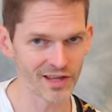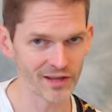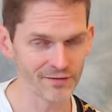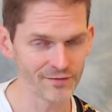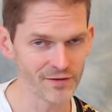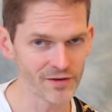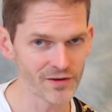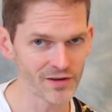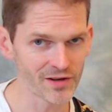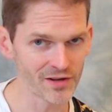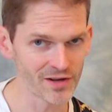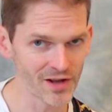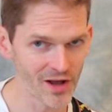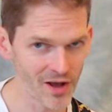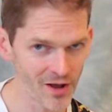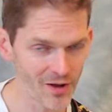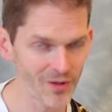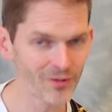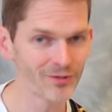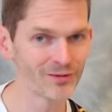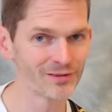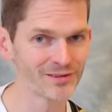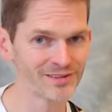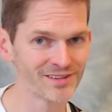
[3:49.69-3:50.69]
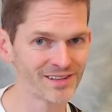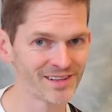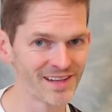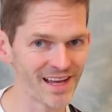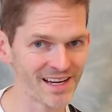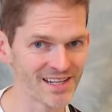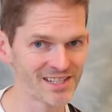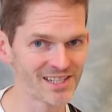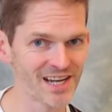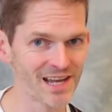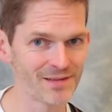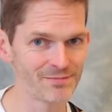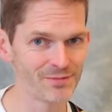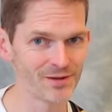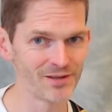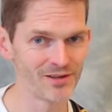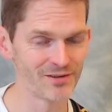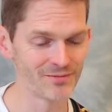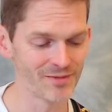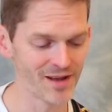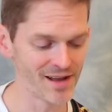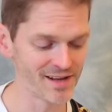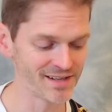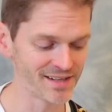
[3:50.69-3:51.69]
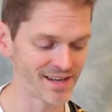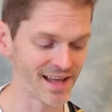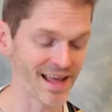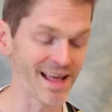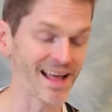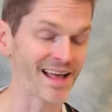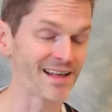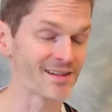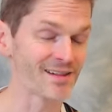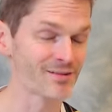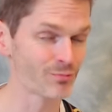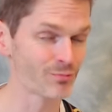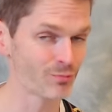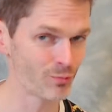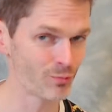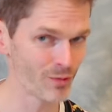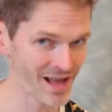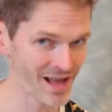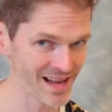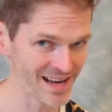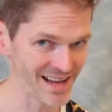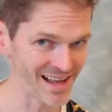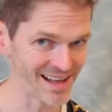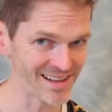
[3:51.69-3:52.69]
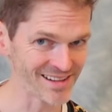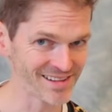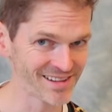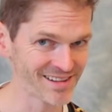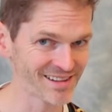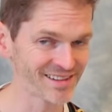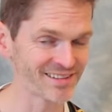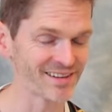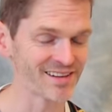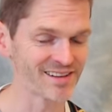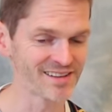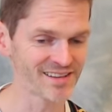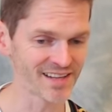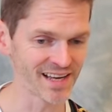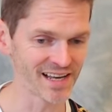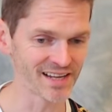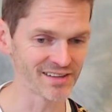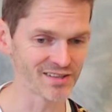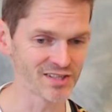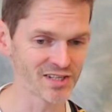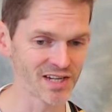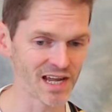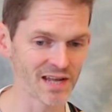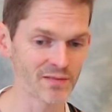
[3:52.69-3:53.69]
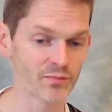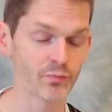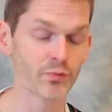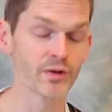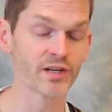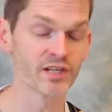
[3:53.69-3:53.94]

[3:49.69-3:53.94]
If you can hold that shape in your mind as well as the scale shape,